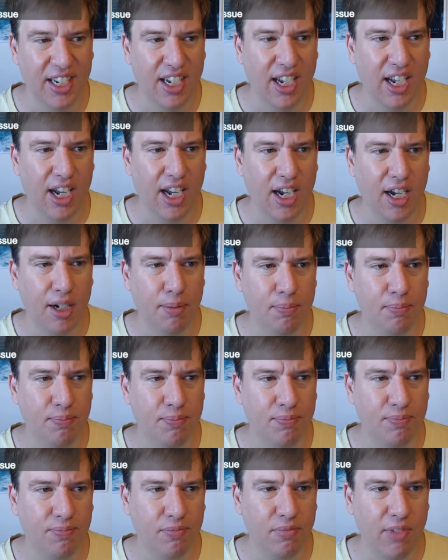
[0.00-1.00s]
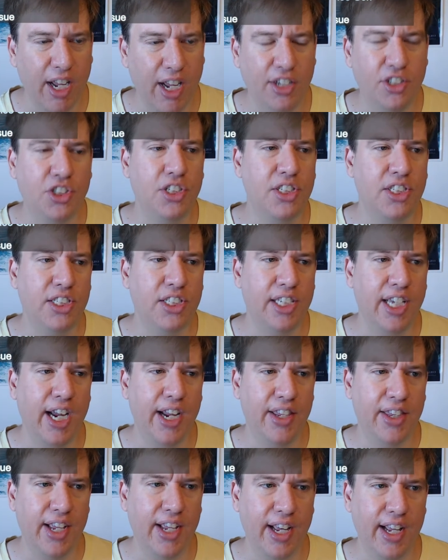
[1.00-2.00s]
Um... I should say
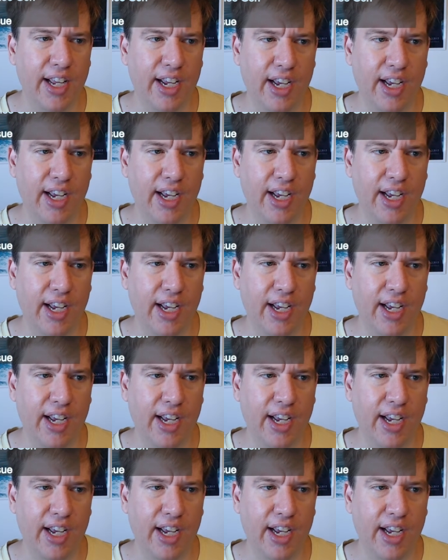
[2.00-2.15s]
that